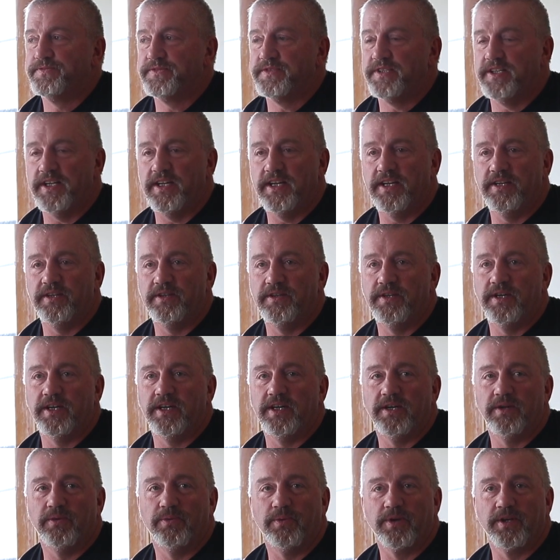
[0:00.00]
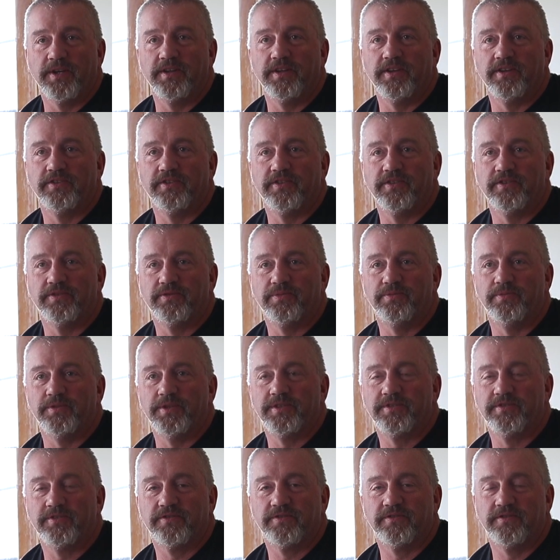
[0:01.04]
and what it is we
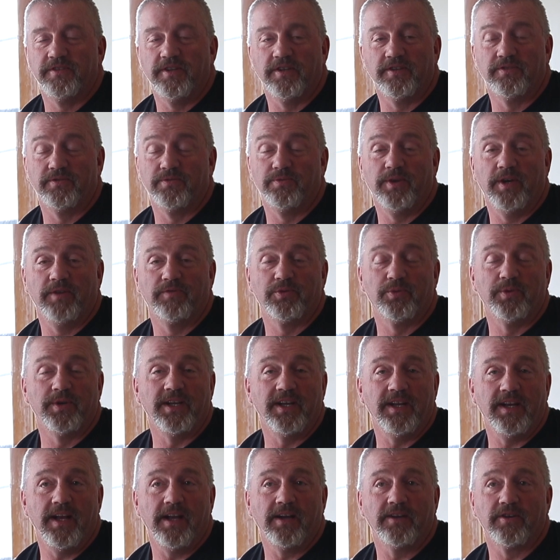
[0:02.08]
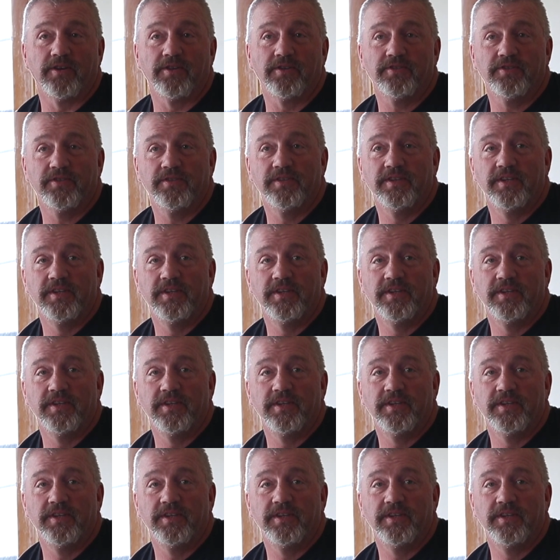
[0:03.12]
have 28 acres,